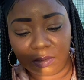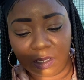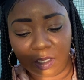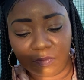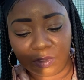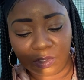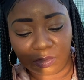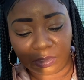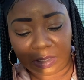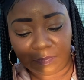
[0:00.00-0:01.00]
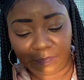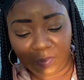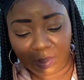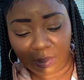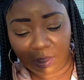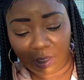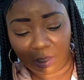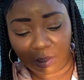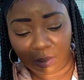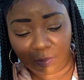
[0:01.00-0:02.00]
of the screen.
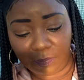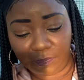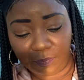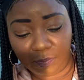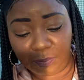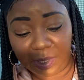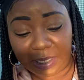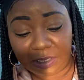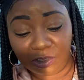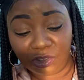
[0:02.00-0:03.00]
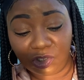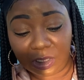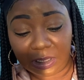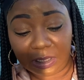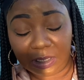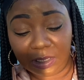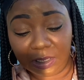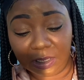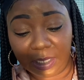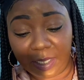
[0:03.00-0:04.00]
But she
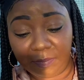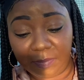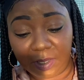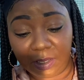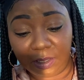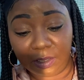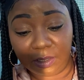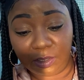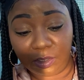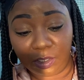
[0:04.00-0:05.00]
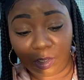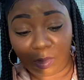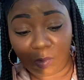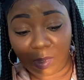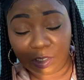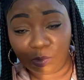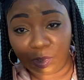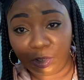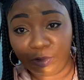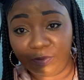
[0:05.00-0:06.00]
let me know, I watched one of
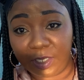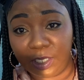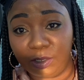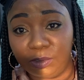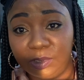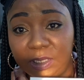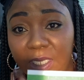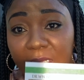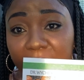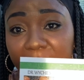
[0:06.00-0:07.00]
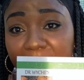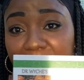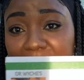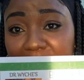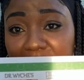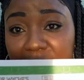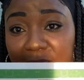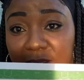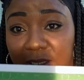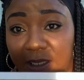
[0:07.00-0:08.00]
her videos, and this
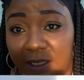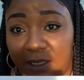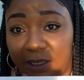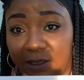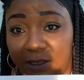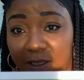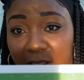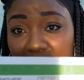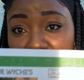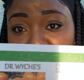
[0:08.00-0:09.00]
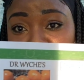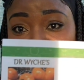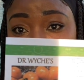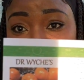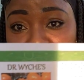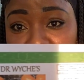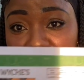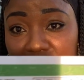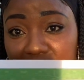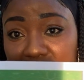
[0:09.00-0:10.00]
is, I'm sorry, the
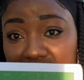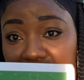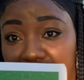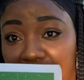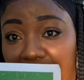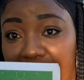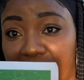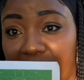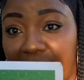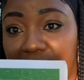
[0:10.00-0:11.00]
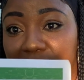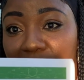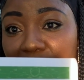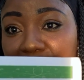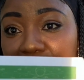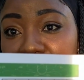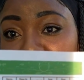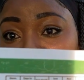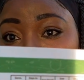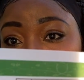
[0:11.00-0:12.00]
sun is glaring, so
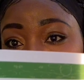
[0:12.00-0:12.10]
there we